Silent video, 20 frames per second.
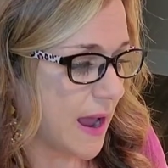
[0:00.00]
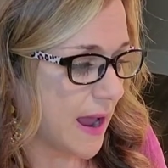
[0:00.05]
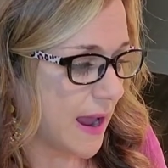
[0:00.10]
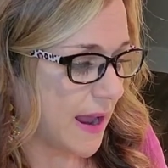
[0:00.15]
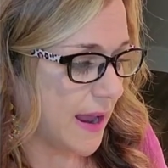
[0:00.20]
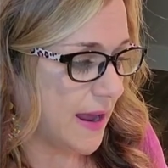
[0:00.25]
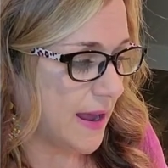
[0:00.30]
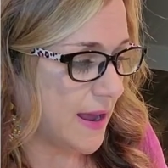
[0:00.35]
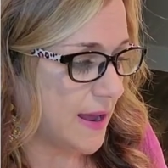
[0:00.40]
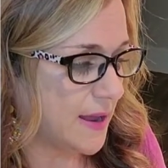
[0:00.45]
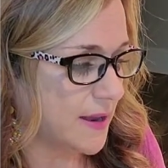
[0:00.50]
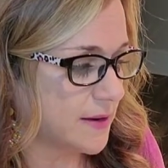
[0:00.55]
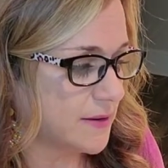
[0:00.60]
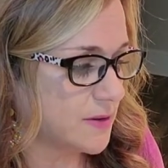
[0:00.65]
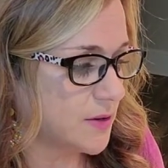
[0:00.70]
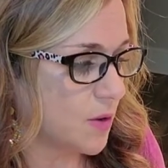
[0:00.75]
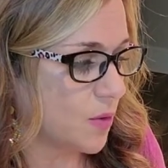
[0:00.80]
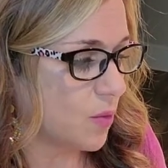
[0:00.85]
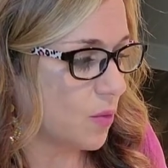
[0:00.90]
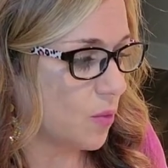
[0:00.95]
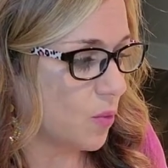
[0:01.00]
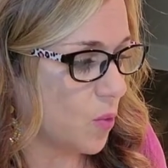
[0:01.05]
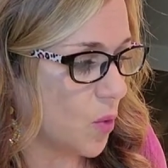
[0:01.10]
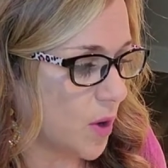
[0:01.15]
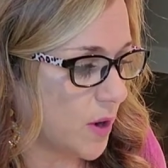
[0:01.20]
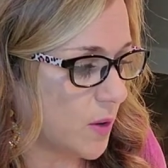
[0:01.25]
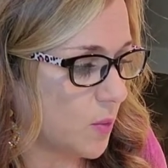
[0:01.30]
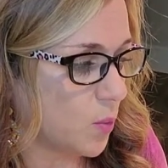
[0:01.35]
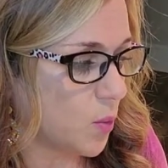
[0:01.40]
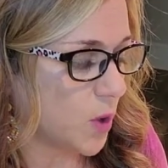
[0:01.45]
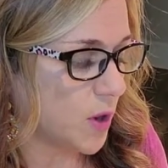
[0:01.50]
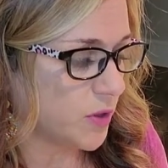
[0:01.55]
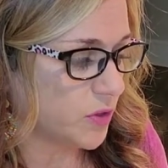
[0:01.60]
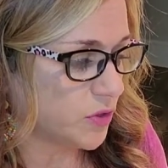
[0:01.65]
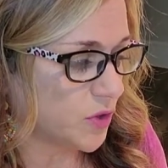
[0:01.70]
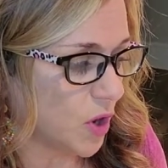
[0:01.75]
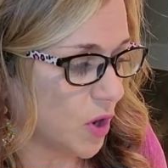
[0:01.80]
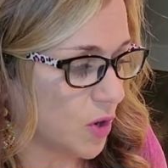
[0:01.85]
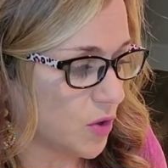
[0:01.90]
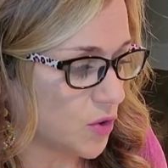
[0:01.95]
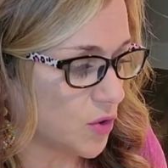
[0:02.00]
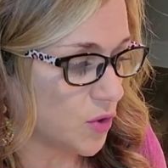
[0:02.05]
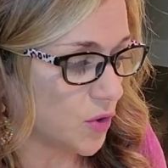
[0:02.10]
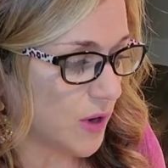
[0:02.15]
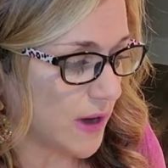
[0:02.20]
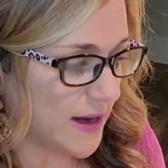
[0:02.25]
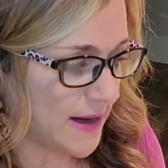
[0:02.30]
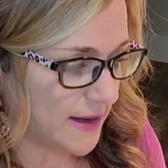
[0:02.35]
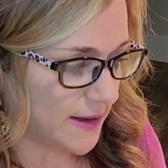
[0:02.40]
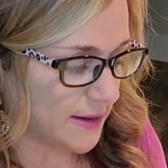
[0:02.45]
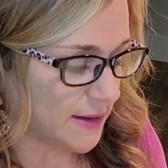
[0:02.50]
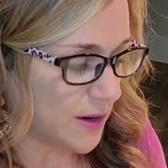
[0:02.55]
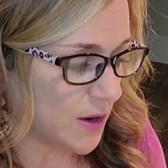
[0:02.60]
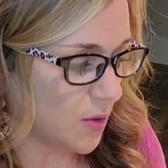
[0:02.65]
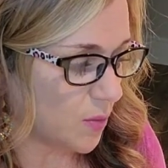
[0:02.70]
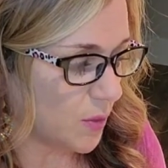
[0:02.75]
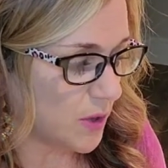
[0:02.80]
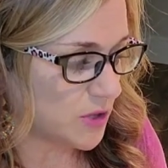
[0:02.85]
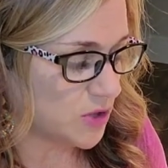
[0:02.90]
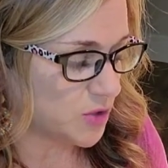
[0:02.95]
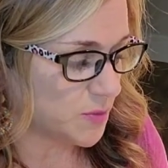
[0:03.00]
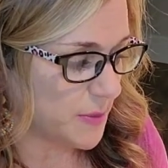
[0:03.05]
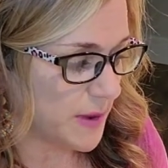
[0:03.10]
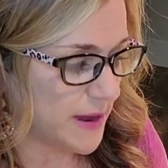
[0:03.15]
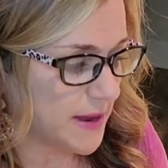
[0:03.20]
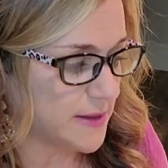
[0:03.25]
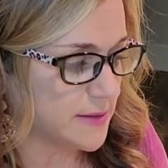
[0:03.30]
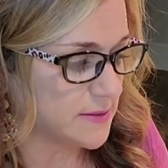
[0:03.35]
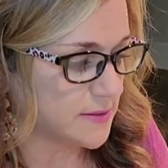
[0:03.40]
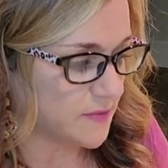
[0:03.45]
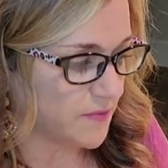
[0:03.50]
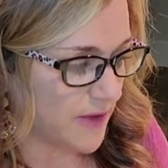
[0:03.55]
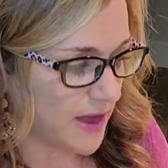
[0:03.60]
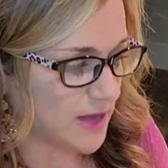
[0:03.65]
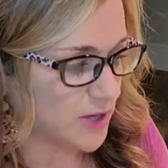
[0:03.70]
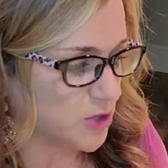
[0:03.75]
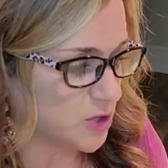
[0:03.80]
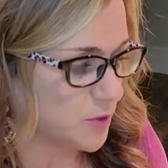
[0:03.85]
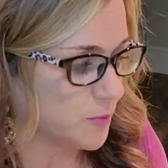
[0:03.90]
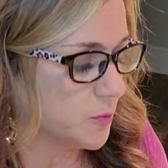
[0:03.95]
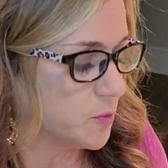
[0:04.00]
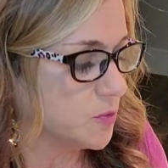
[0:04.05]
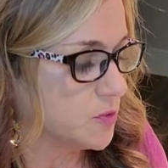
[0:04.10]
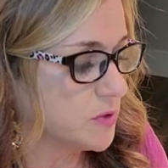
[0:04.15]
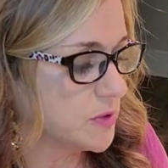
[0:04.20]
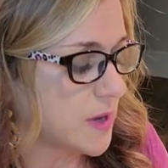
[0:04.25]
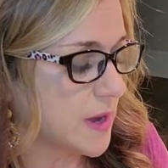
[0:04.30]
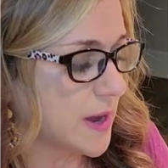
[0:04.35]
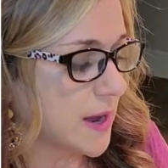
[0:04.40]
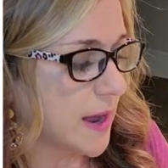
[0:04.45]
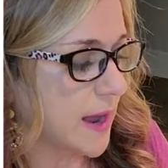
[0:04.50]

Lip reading: and 1 1/3 green, which means vegetables.